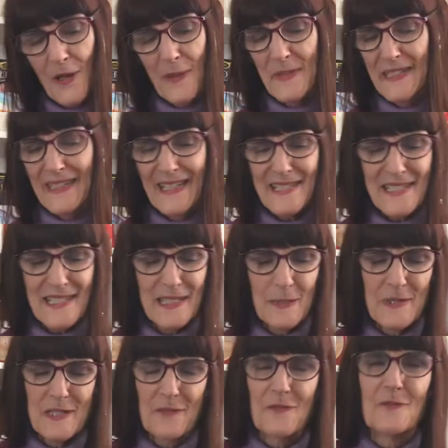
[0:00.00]
I mean, that's going to
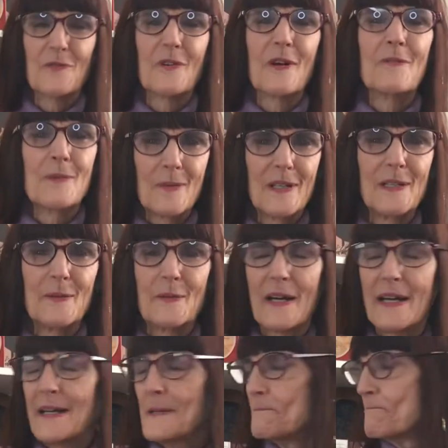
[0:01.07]
be different for everybody,
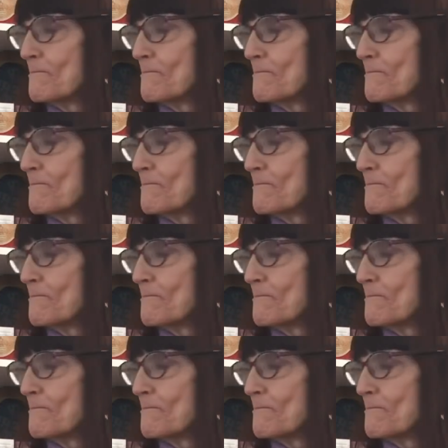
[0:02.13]
right?